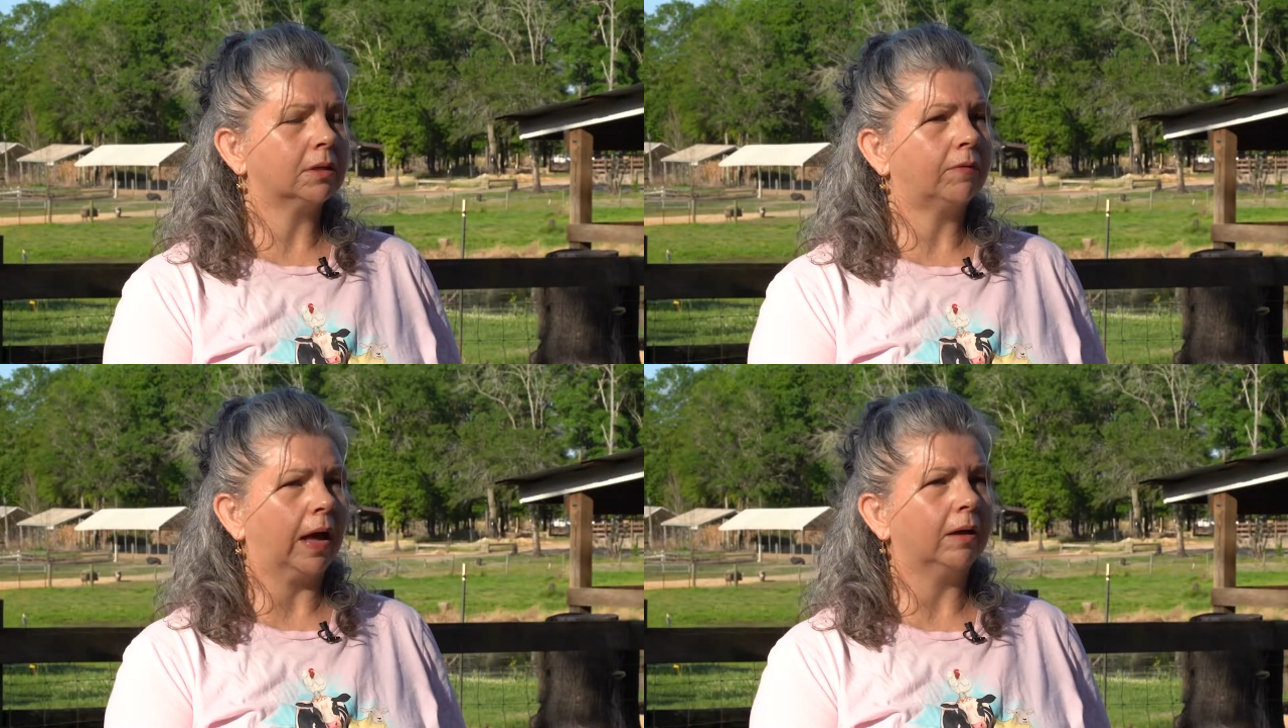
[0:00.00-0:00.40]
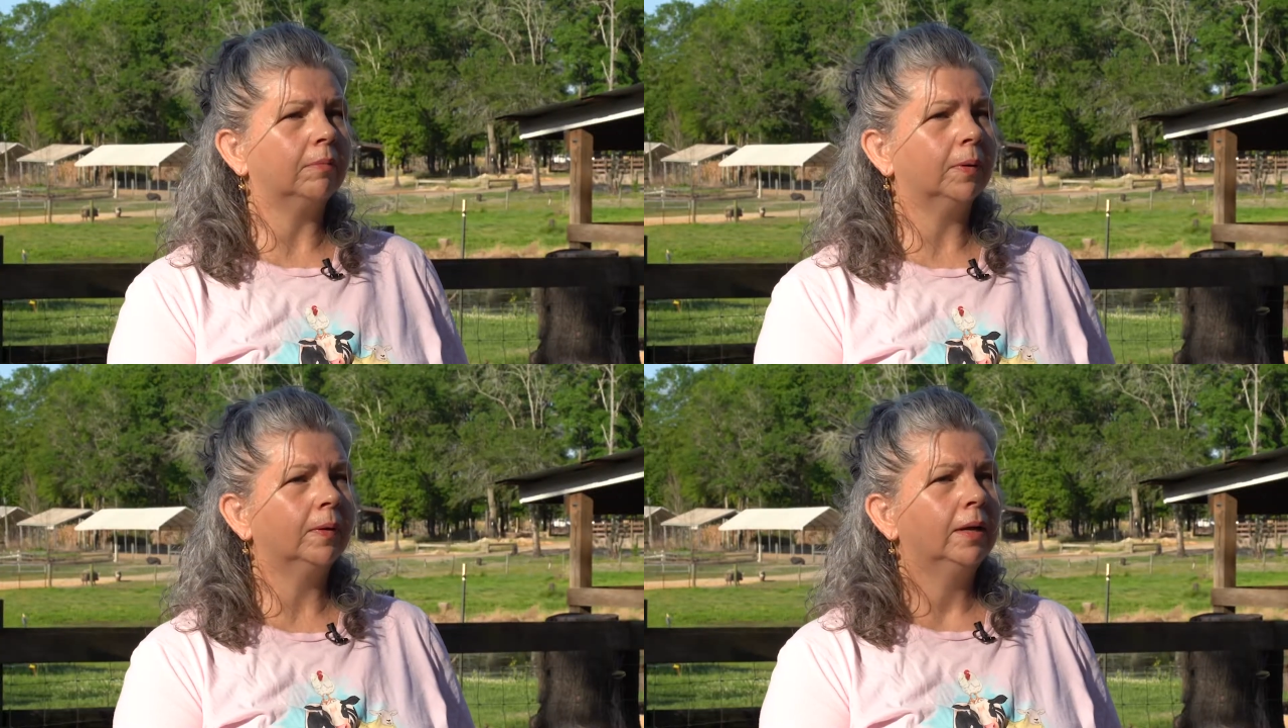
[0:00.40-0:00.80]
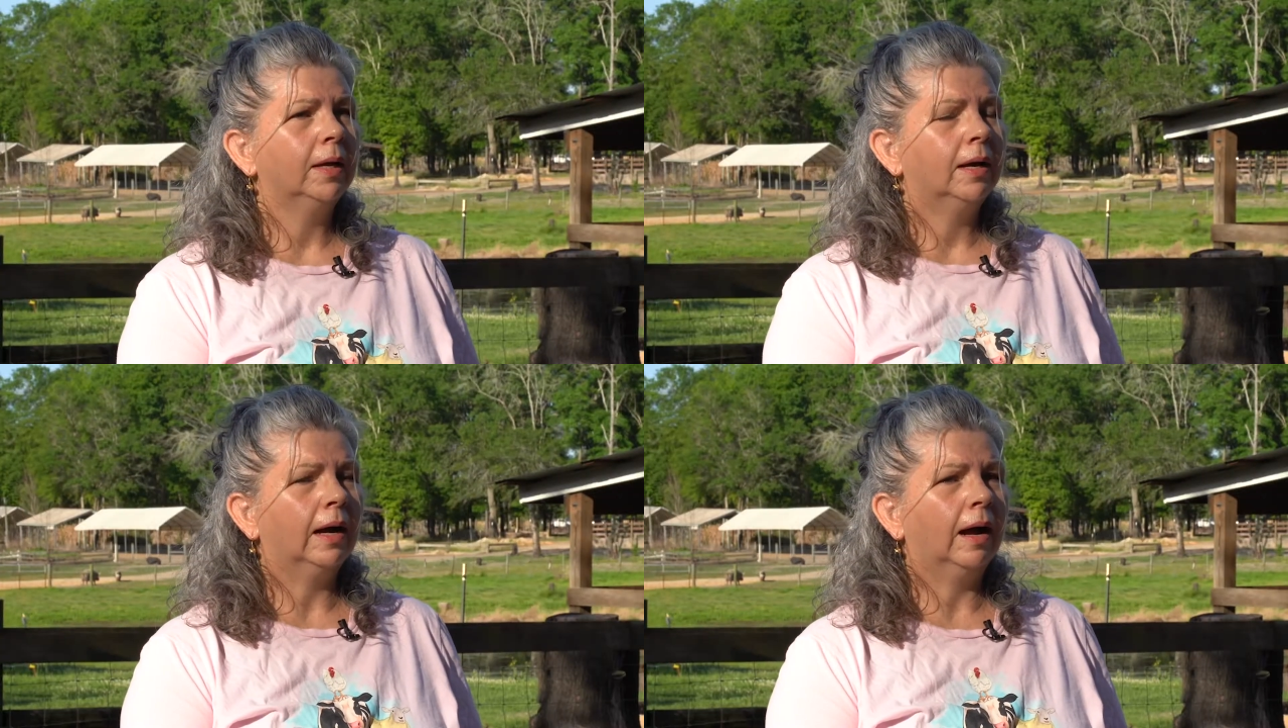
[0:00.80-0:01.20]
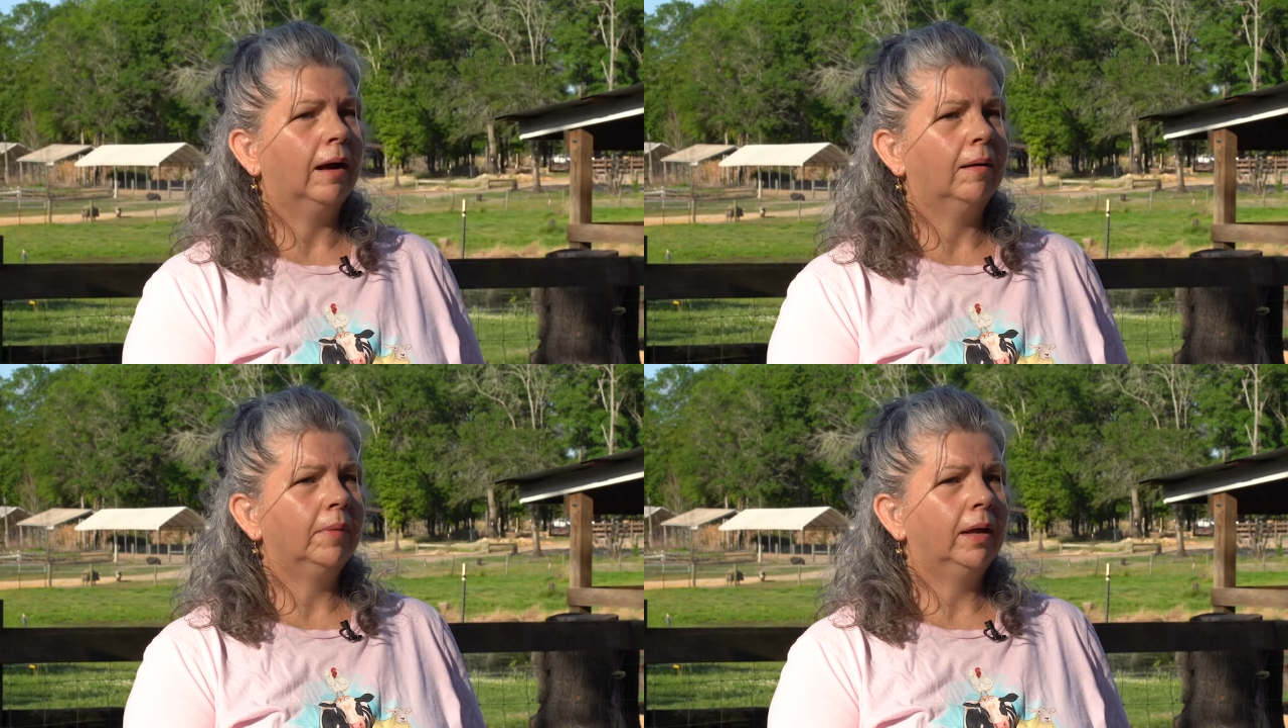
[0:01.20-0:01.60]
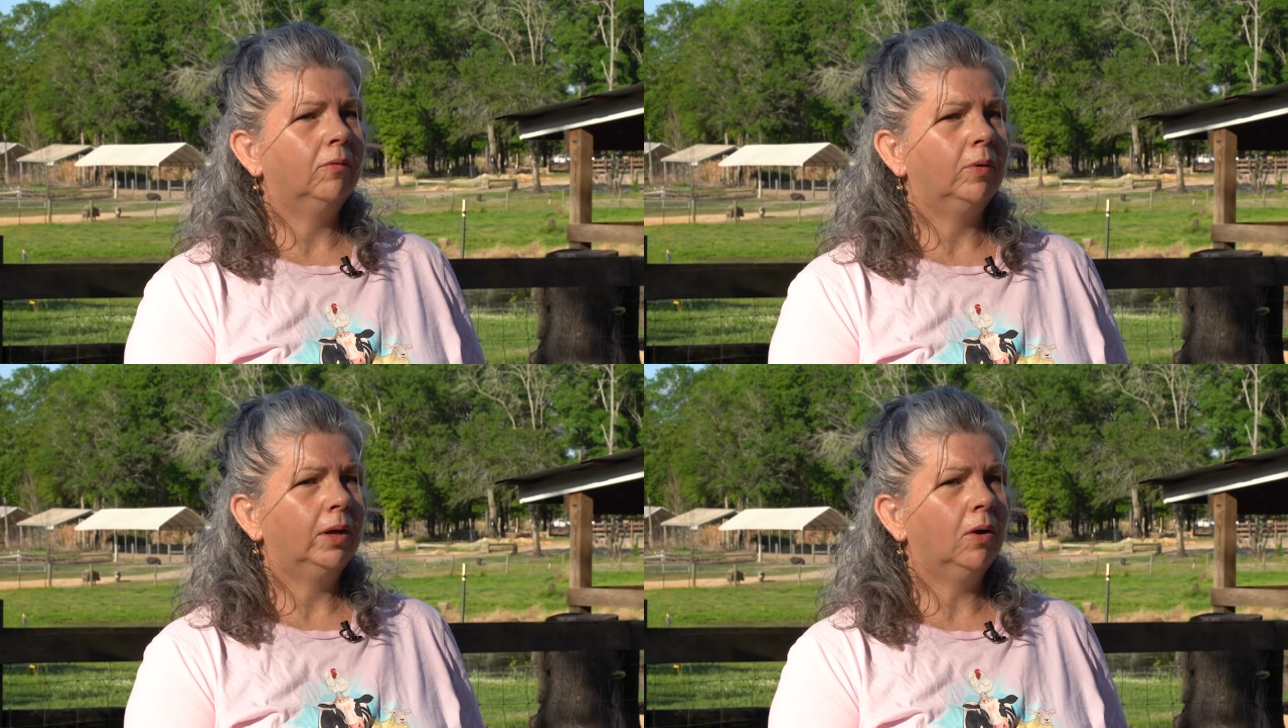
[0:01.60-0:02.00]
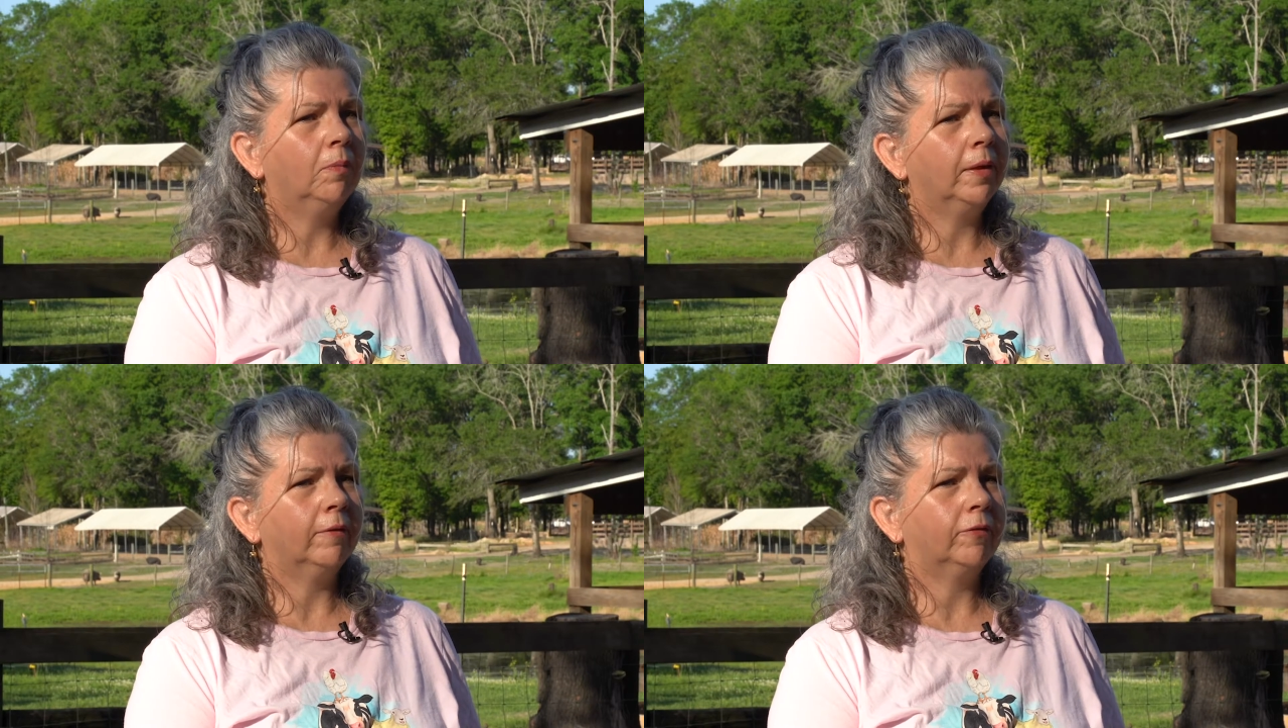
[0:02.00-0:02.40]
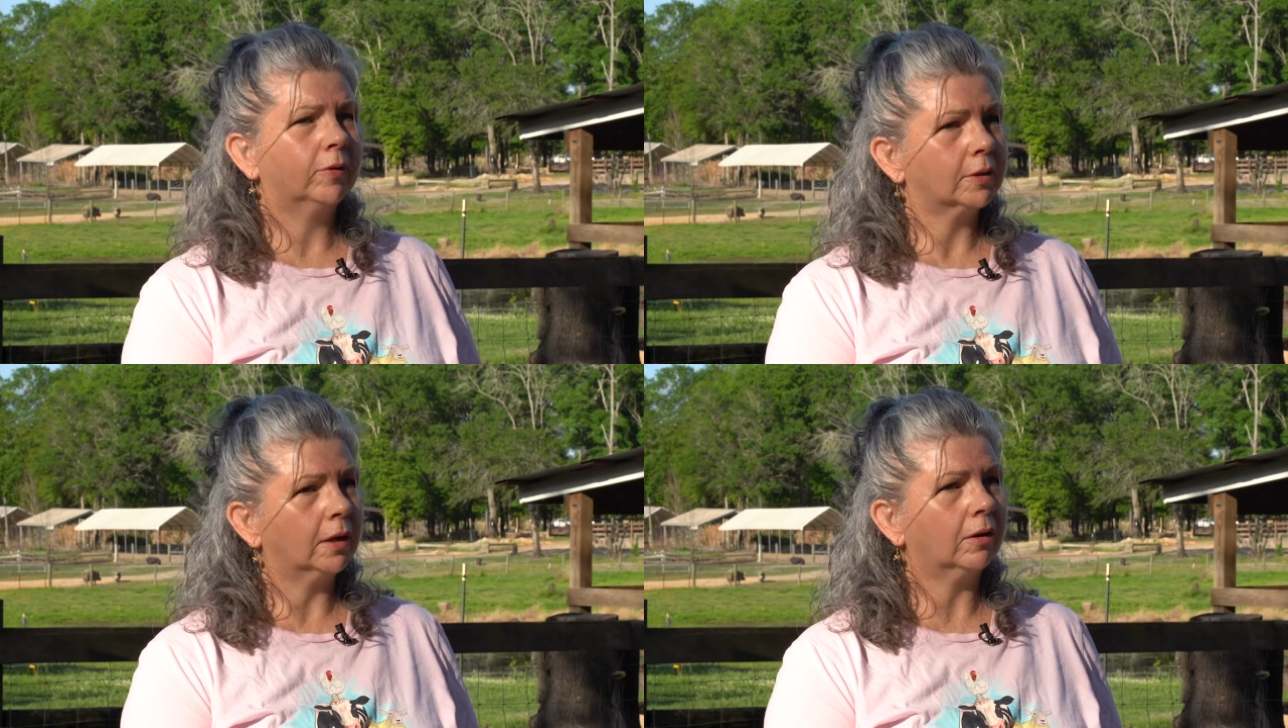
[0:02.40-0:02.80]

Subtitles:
is valuable. And we hope that folks in